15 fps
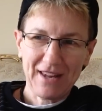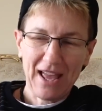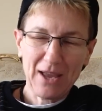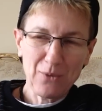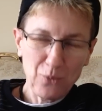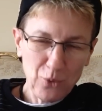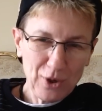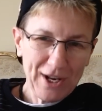I
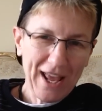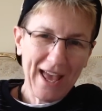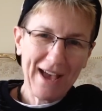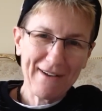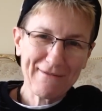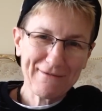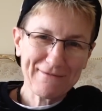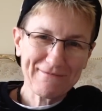would
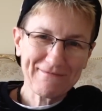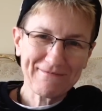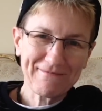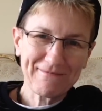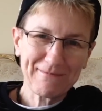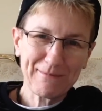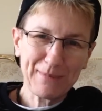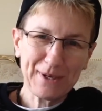have,
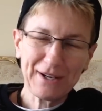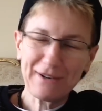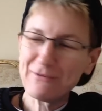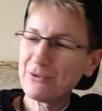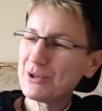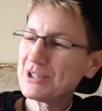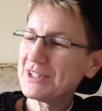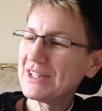but
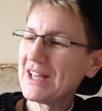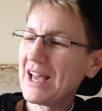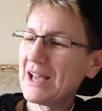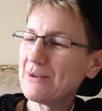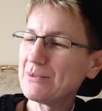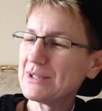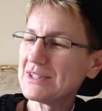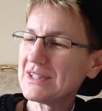unfortunately
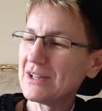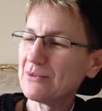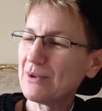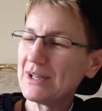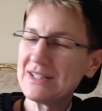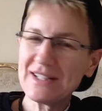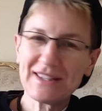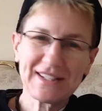I was uh,
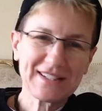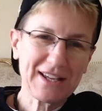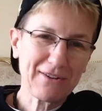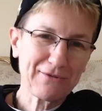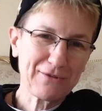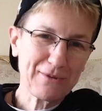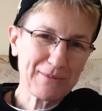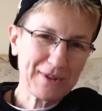renting this
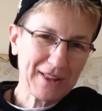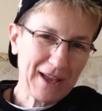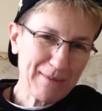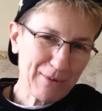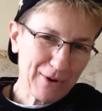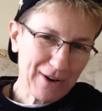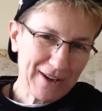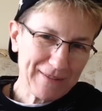out from the
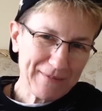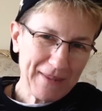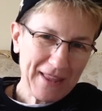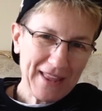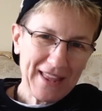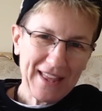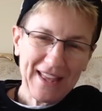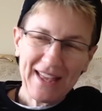library
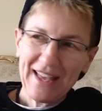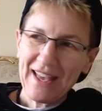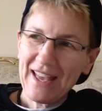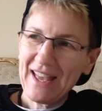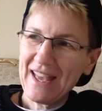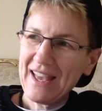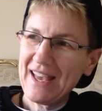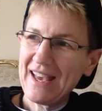
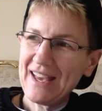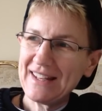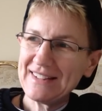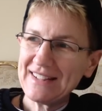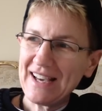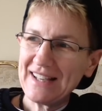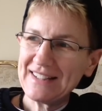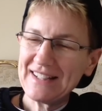
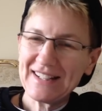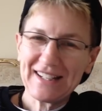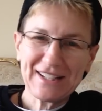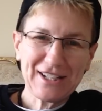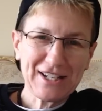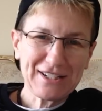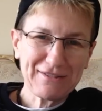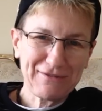and I didn't get a
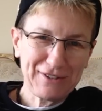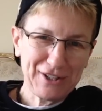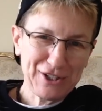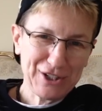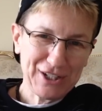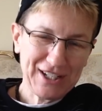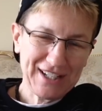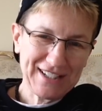chance to finish
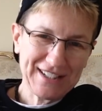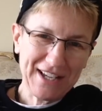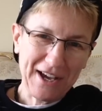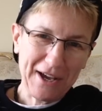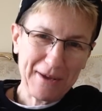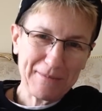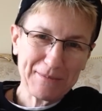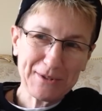it in
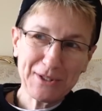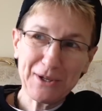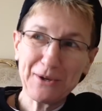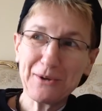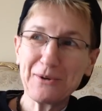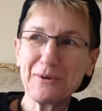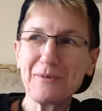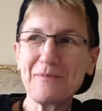time.
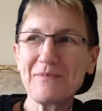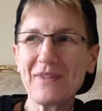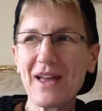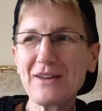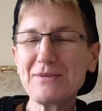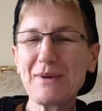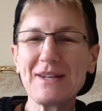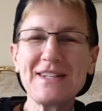So I
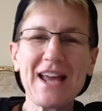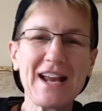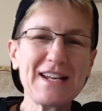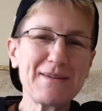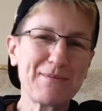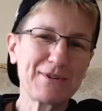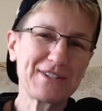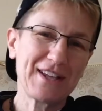was about
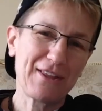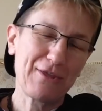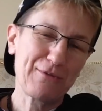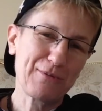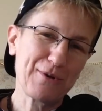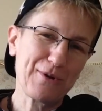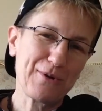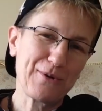90%
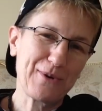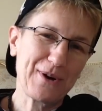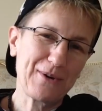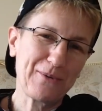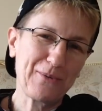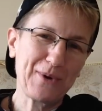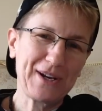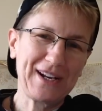through
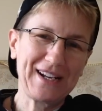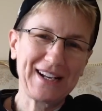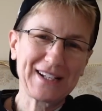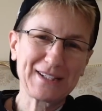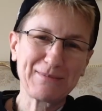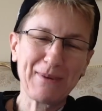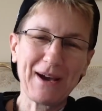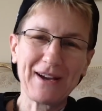when it
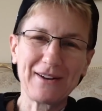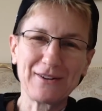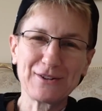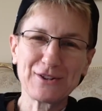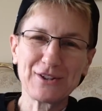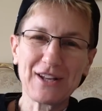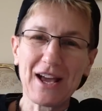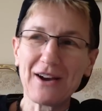expired.
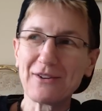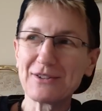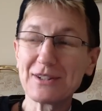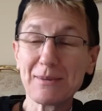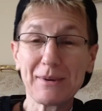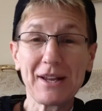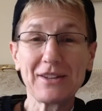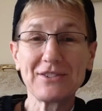So now
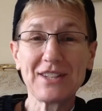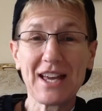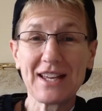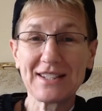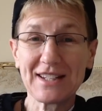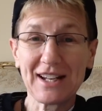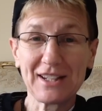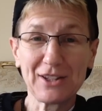someone else
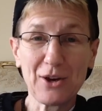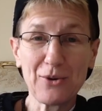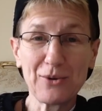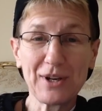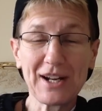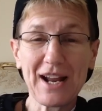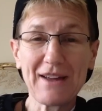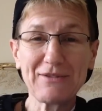has it on
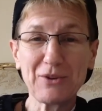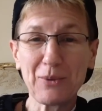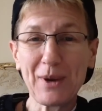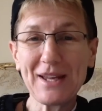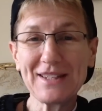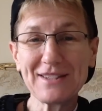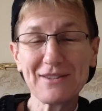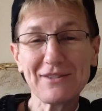loan and I have to
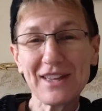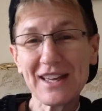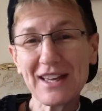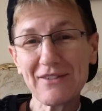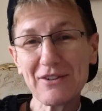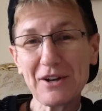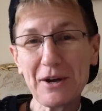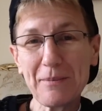wait till they
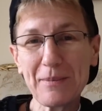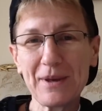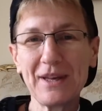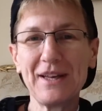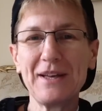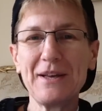give it up